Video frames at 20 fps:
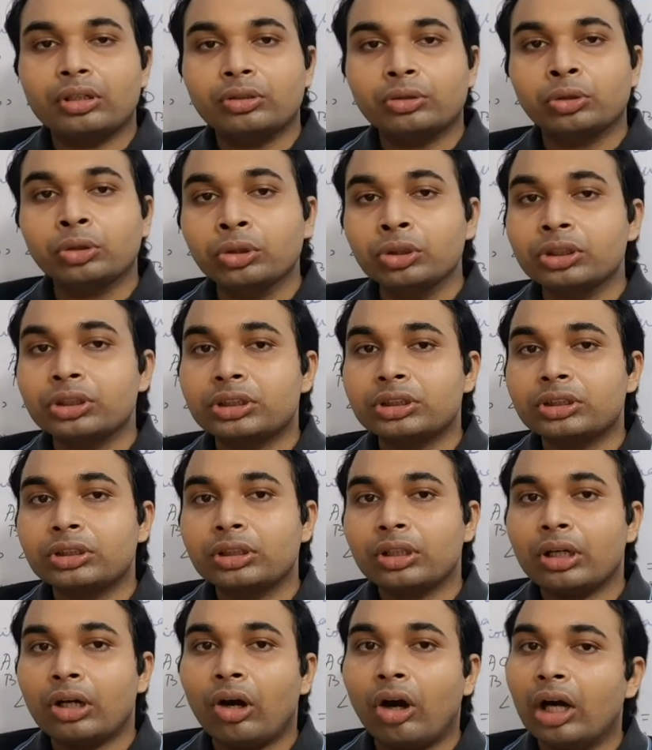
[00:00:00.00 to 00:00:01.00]
whose
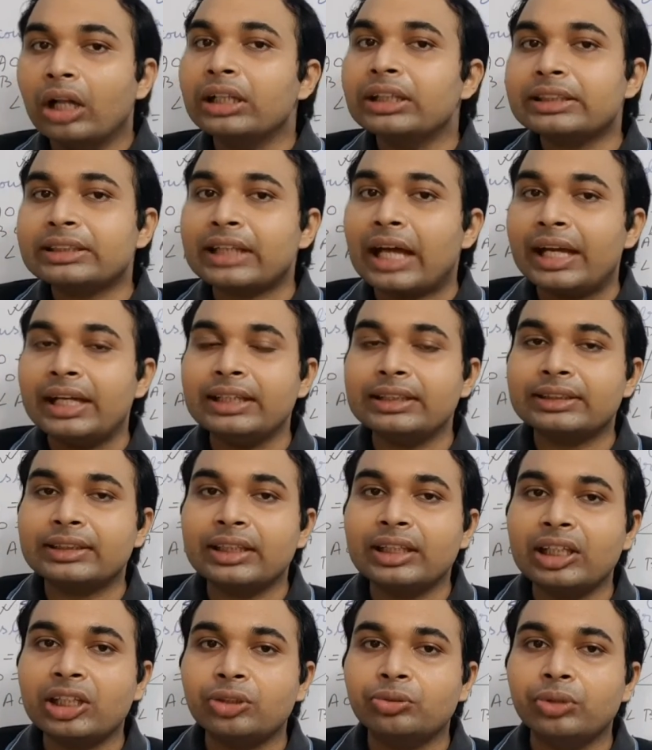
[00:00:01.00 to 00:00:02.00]
all sides
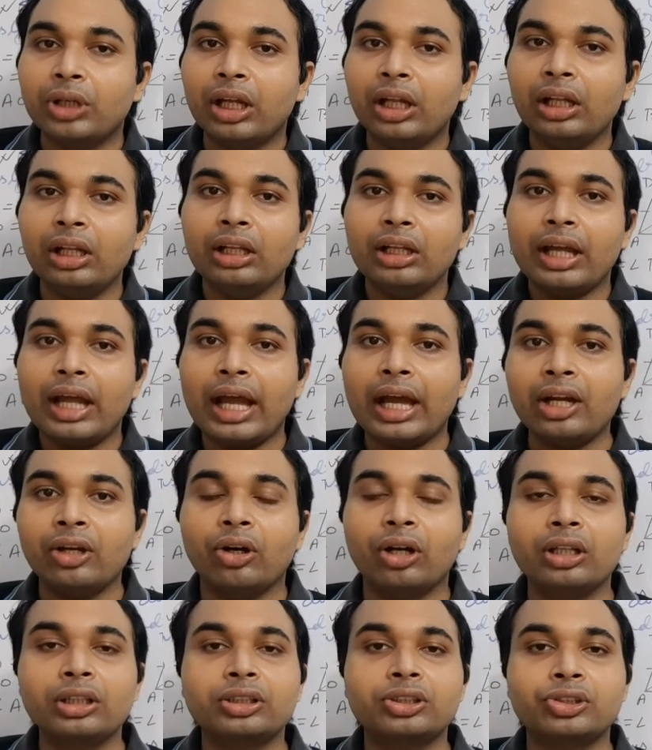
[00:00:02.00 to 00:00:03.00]
are equal and
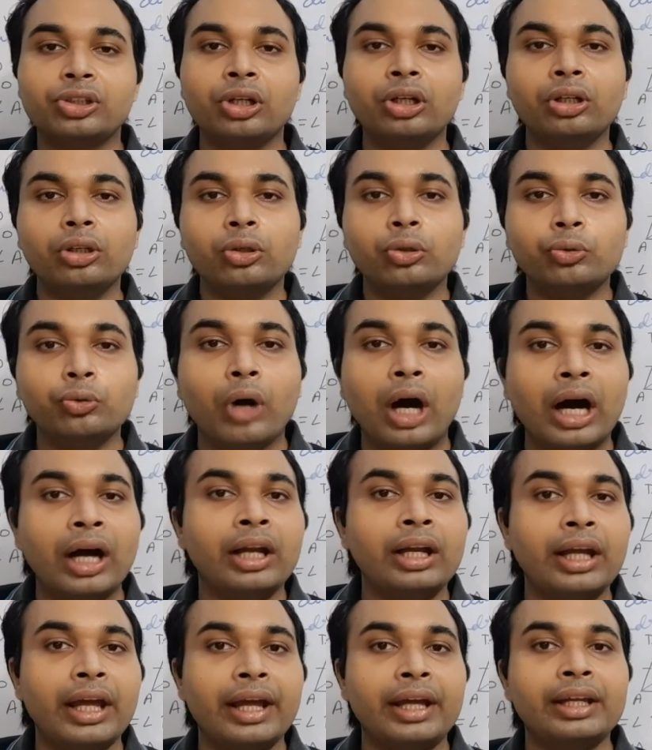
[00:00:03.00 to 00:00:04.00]
also
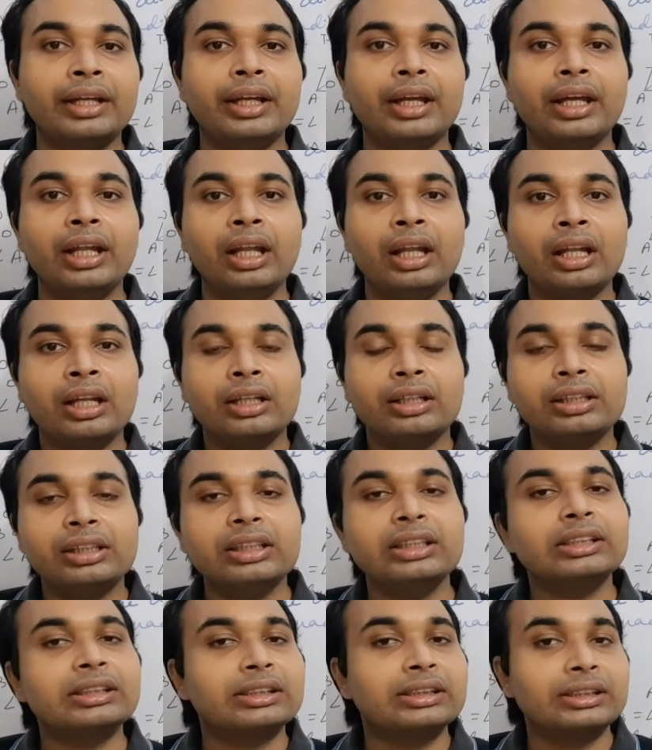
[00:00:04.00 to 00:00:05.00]
one angle
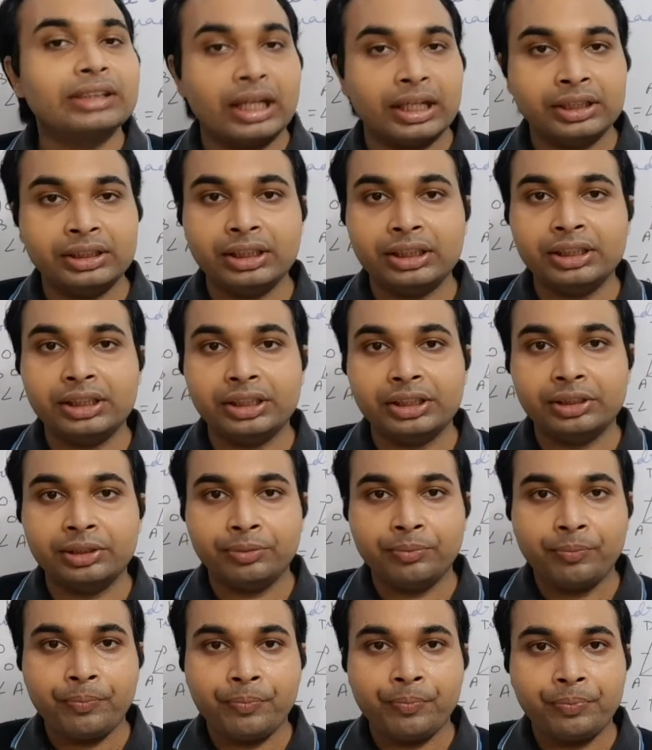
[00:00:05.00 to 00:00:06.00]
is 90 degree.